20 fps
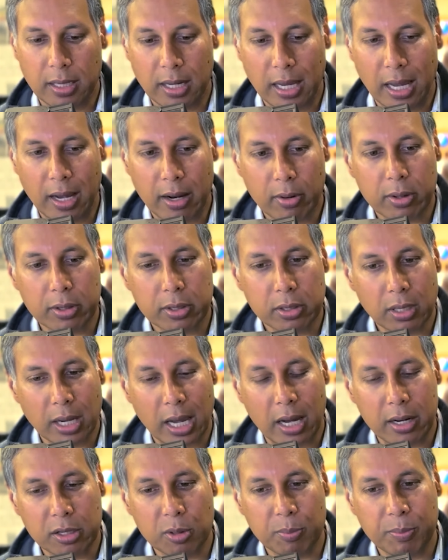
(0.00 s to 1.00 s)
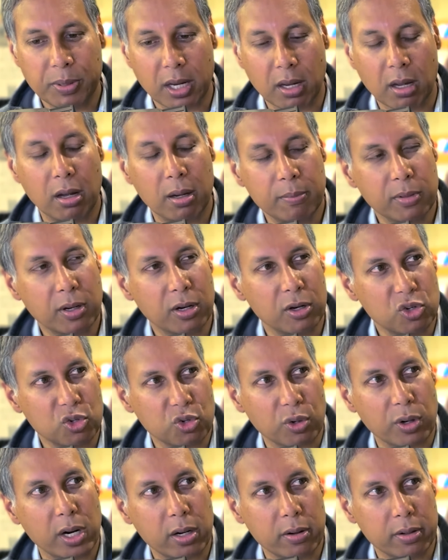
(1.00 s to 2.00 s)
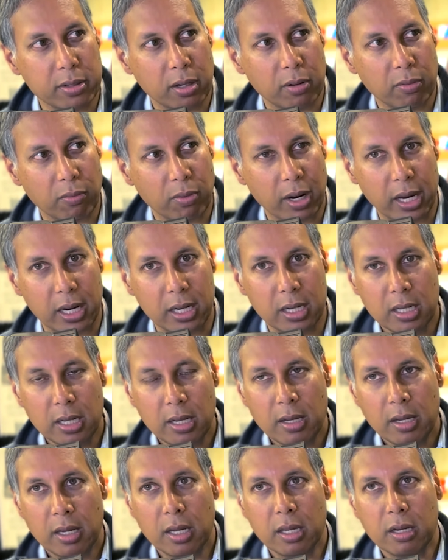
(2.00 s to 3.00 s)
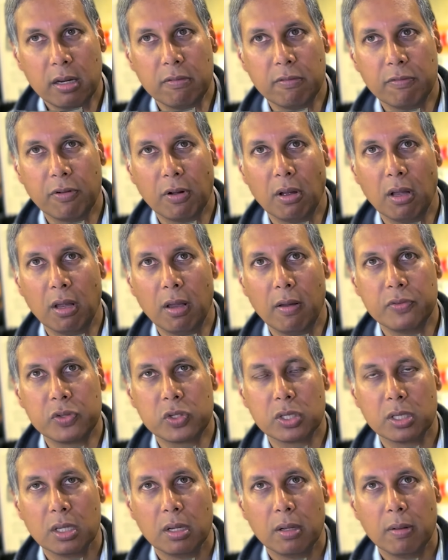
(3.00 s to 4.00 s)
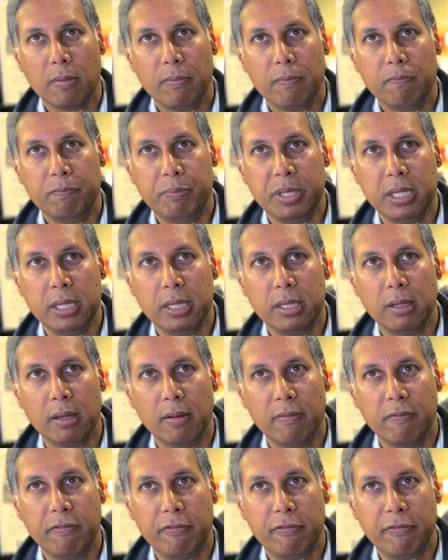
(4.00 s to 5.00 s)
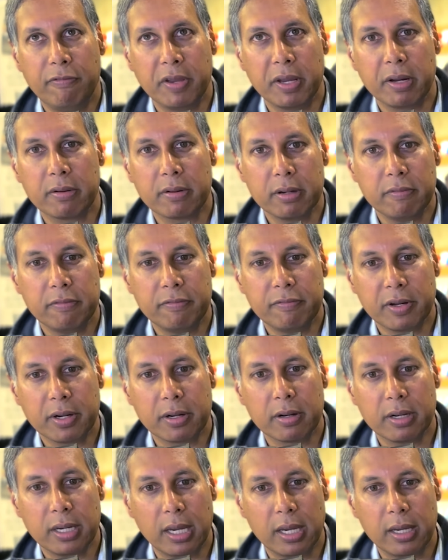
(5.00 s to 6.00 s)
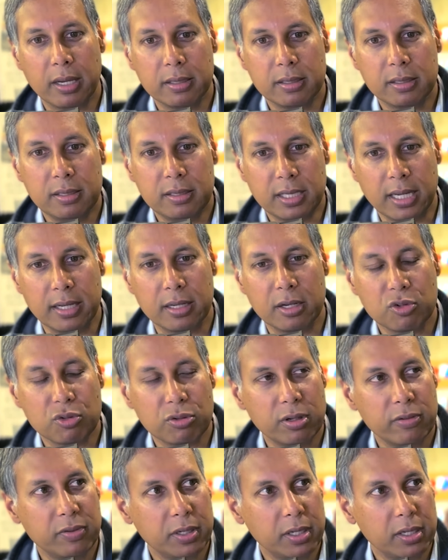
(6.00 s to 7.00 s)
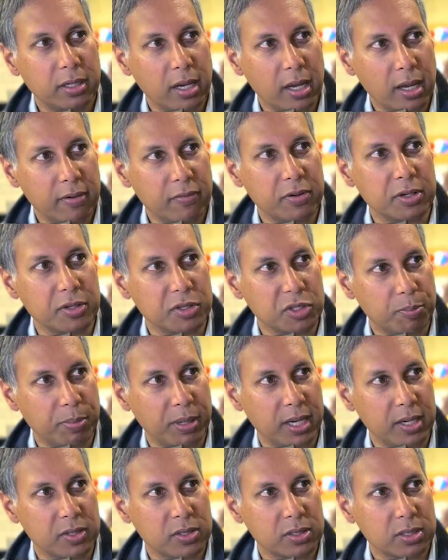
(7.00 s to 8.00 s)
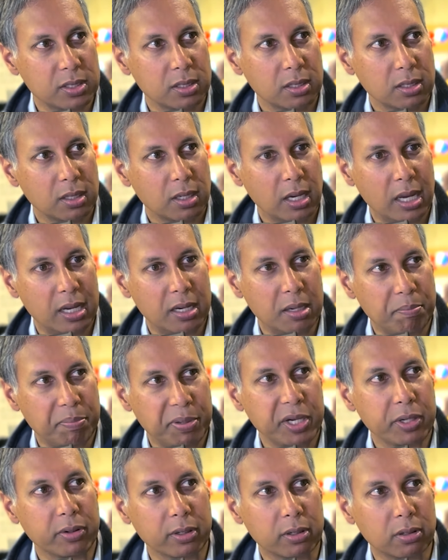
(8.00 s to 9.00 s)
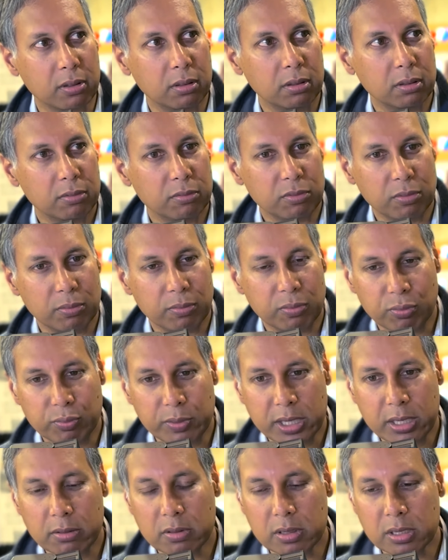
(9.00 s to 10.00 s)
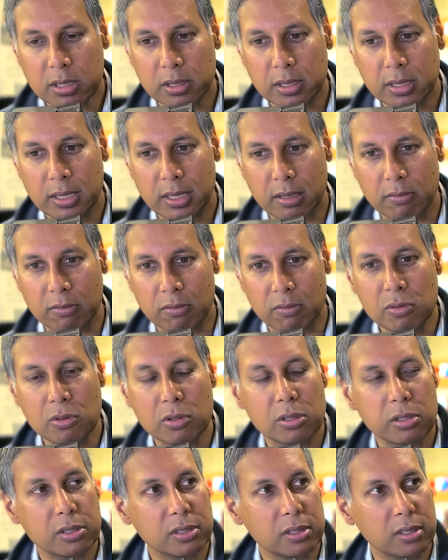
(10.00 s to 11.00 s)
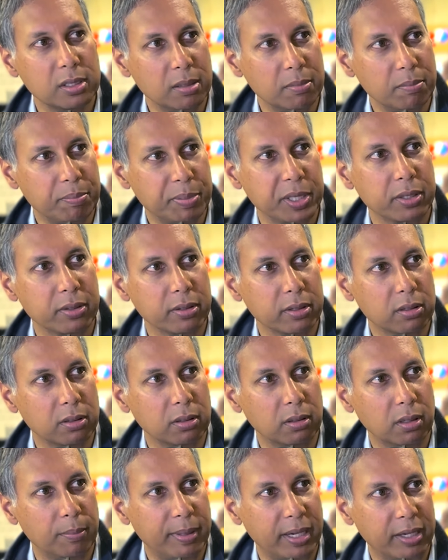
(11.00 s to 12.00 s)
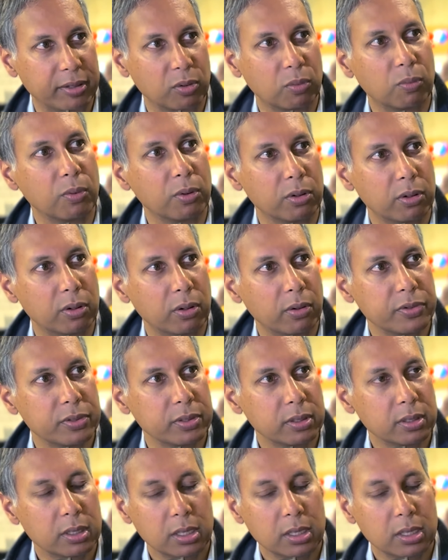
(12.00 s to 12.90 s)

And how are you? How do you become contrarian and right? It involves being very, very data driven and evidence based and empirical, rigorously and ruthlessly empirical about the world.